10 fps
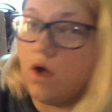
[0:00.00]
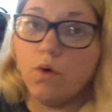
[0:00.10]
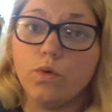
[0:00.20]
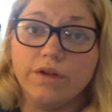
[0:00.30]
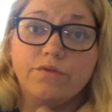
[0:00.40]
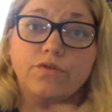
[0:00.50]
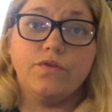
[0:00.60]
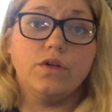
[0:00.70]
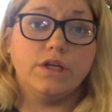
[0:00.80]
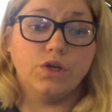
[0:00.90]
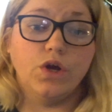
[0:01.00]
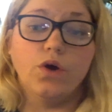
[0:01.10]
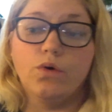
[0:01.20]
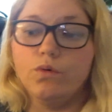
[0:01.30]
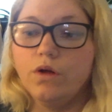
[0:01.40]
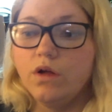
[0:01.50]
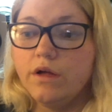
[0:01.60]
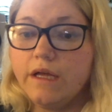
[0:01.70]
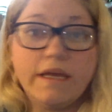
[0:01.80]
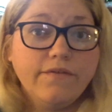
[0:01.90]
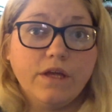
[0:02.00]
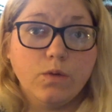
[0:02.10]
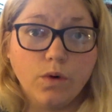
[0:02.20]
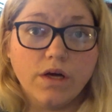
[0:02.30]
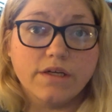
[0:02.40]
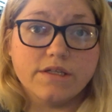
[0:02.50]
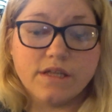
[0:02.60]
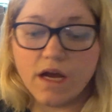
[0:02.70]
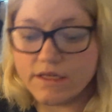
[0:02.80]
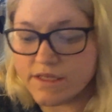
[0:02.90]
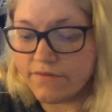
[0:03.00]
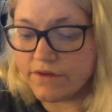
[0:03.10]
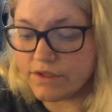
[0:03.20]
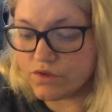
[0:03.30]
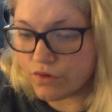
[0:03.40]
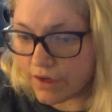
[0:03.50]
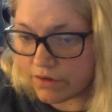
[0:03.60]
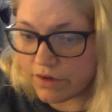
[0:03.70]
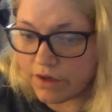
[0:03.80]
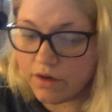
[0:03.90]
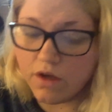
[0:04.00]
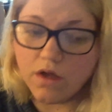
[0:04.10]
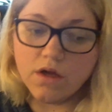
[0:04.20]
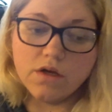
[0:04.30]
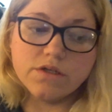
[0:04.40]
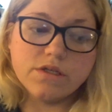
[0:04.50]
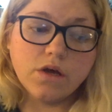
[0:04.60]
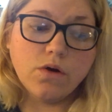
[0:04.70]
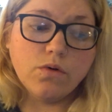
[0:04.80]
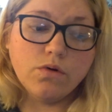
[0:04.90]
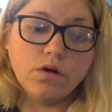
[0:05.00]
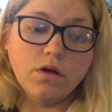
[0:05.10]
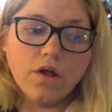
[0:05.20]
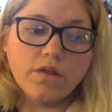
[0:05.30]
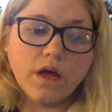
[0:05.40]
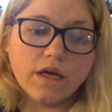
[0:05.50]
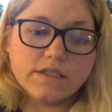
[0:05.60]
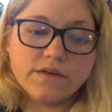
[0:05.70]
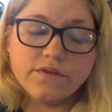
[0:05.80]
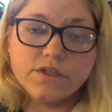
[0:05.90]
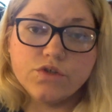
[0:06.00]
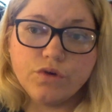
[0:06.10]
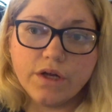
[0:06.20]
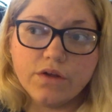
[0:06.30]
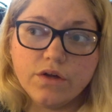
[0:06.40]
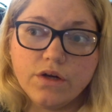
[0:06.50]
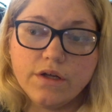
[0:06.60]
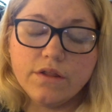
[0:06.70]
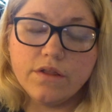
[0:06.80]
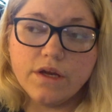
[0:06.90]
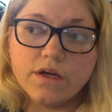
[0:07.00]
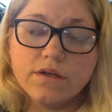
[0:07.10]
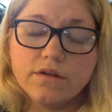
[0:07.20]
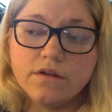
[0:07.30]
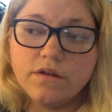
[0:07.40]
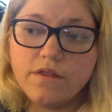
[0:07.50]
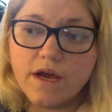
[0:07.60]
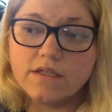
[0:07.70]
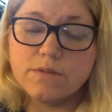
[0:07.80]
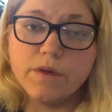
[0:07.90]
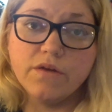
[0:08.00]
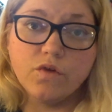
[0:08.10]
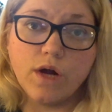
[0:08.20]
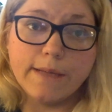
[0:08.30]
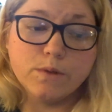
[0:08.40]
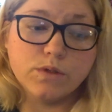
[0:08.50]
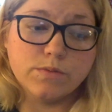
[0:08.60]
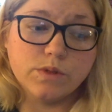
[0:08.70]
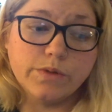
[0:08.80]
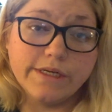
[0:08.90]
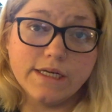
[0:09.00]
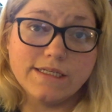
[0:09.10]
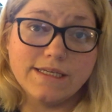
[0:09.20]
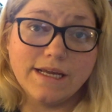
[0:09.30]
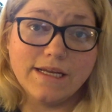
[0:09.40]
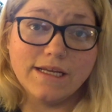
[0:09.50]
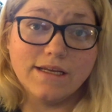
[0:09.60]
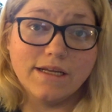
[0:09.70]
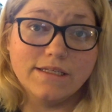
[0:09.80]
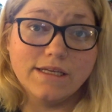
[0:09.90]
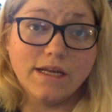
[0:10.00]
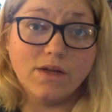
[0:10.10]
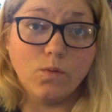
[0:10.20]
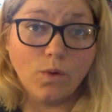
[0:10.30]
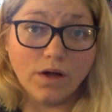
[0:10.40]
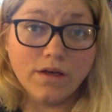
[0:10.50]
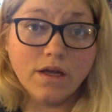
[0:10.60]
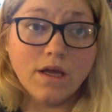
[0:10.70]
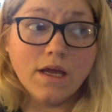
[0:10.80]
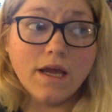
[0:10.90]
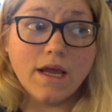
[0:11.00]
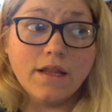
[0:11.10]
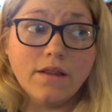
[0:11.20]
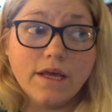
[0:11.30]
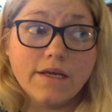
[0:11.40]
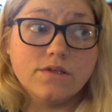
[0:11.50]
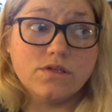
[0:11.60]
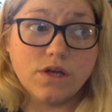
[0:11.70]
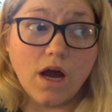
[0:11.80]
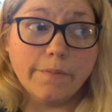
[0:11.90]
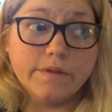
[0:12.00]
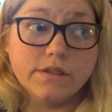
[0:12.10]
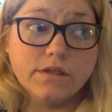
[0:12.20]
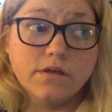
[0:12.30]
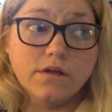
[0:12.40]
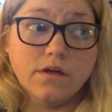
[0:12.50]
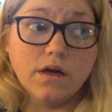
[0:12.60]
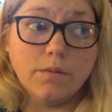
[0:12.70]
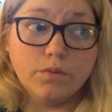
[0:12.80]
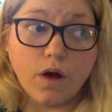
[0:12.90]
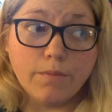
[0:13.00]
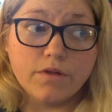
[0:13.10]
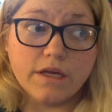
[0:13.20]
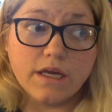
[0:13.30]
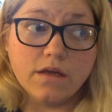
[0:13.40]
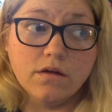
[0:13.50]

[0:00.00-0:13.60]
we'll never fully know if he was the I-70 Strangler. So, the I-70 Strangler, there, that span of crimes was between 1980 and 1991, and they stopped abruptly